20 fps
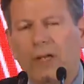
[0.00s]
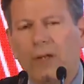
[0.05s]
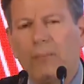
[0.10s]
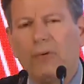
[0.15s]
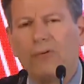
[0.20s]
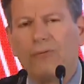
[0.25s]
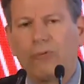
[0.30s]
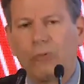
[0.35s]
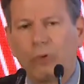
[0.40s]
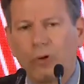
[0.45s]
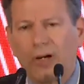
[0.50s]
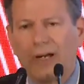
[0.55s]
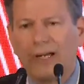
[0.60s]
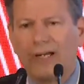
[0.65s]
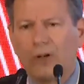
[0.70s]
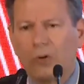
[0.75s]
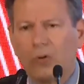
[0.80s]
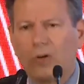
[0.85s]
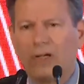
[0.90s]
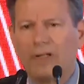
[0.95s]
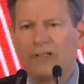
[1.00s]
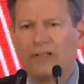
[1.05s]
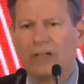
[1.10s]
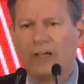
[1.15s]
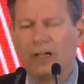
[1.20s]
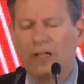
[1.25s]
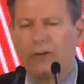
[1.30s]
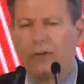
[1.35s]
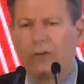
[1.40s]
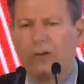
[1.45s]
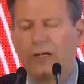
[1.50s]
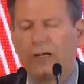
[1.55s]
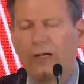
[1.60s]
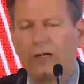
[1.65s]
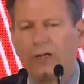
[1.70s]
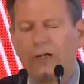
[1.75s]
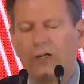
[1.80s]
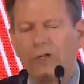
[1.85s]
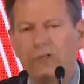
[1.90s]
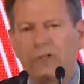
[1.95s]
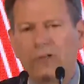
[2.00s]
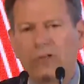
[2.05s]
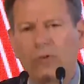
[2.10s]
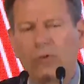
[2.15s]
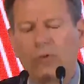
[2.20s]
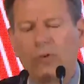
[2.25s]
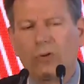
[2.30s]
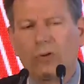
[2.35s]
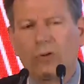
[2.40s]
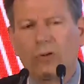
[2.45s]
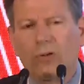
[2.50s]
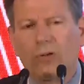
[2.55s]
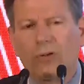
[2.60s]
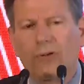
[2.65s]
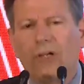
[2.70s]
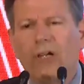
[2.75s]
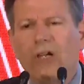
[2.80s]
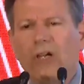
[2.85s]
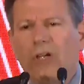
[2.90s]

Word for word: before I go on to other areas of the world,